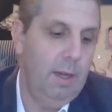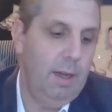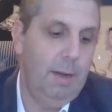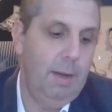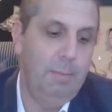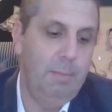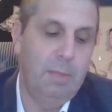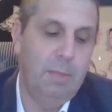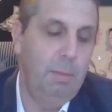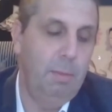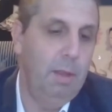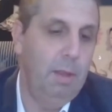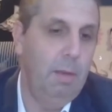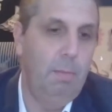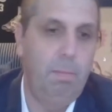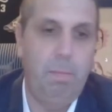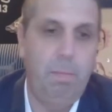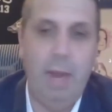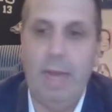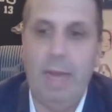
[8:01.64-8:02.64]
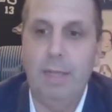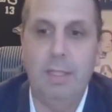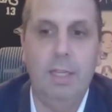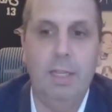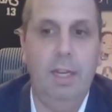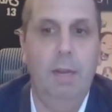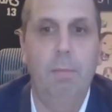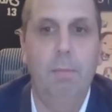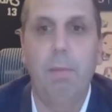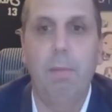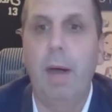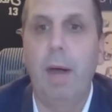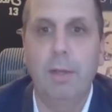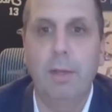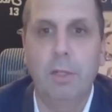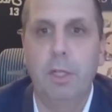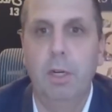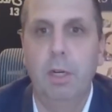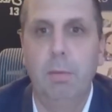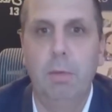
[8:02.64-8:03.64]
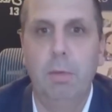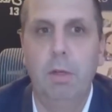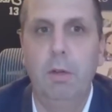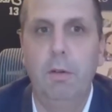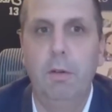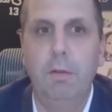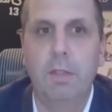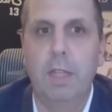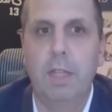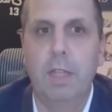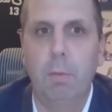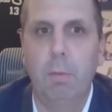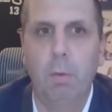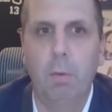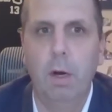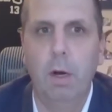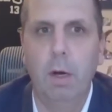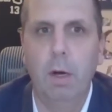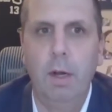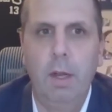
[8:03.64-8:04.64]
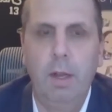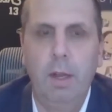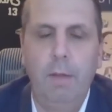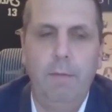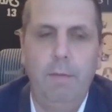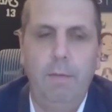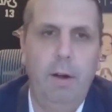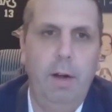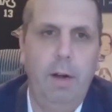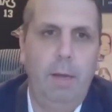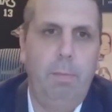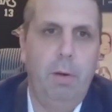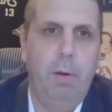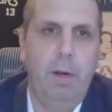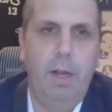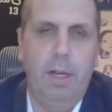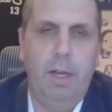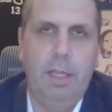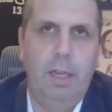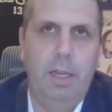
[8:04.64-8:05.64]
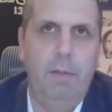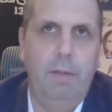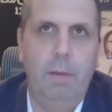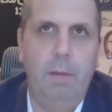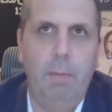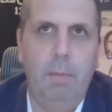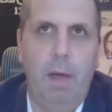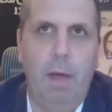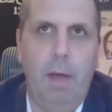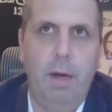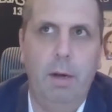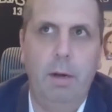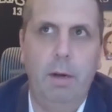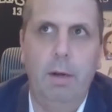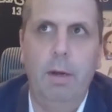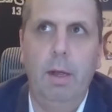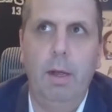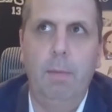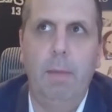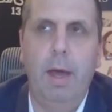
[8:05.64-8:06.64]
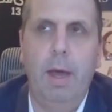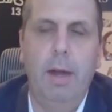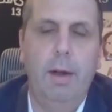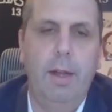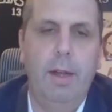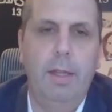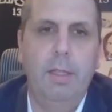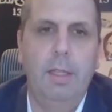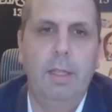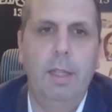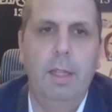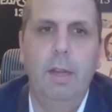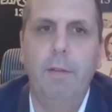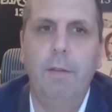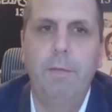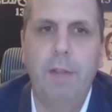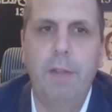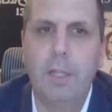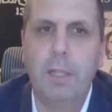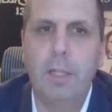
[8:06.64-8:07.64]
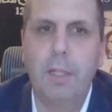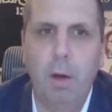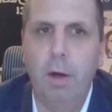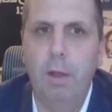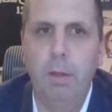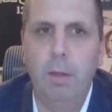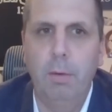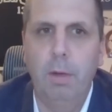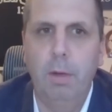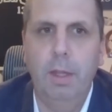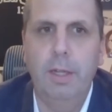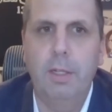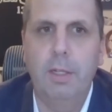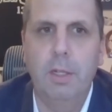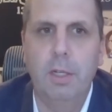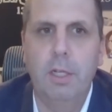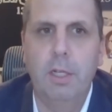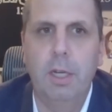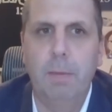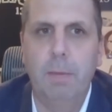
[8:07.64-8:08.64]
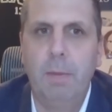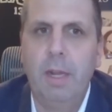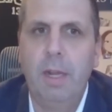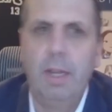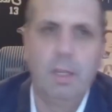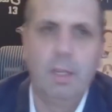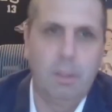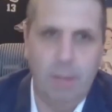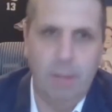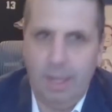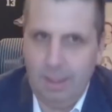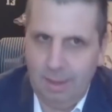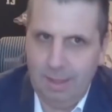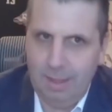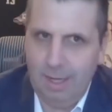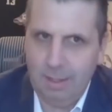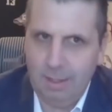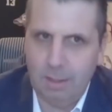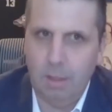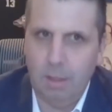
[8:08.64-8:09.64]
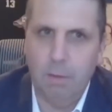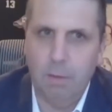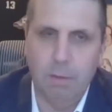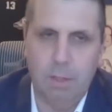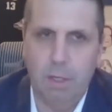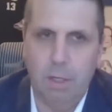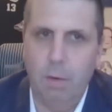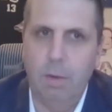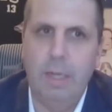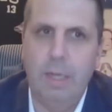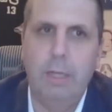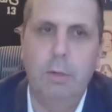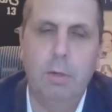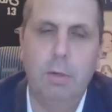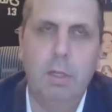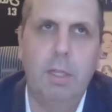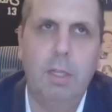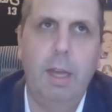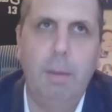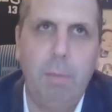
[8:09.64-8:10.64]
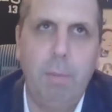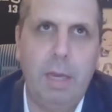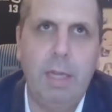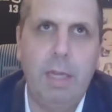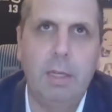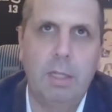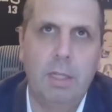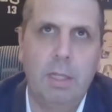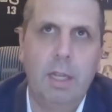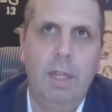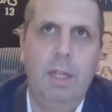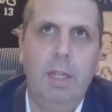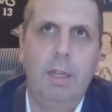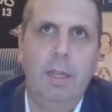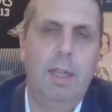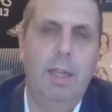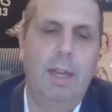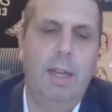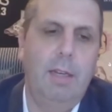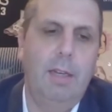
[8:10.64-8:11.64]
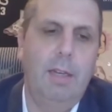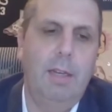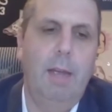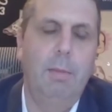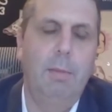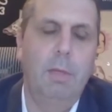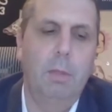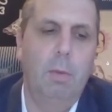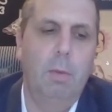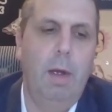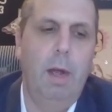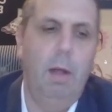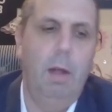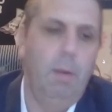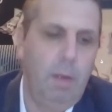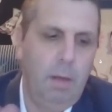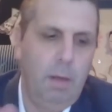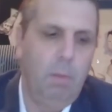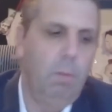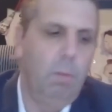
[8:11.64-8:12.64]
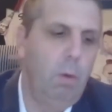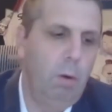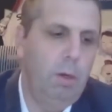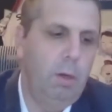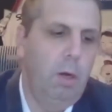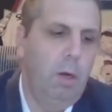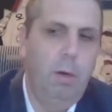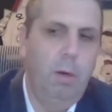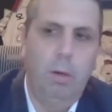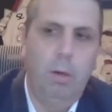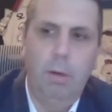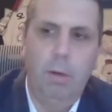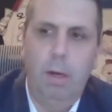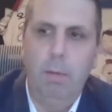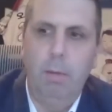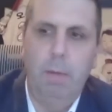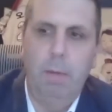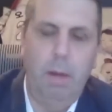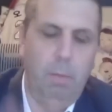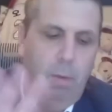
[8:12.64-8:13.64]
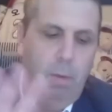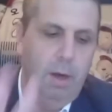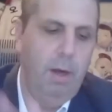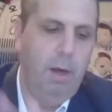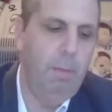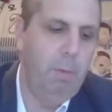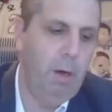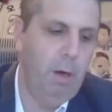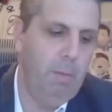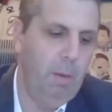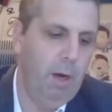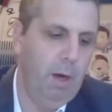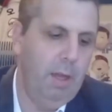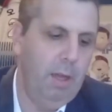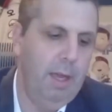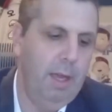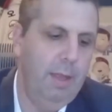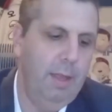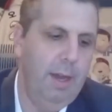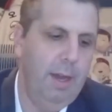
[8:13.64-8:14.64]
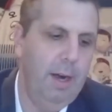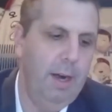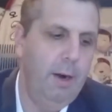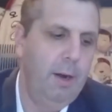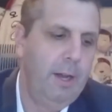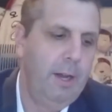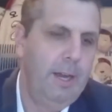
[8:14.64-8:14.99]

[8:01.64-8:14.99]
some of the basing and posture moves that were very productive in modernizing the defense part of the relationship. So that's also an interesting piece to that time as well. Won't go into it, but wanted to bookmark that there.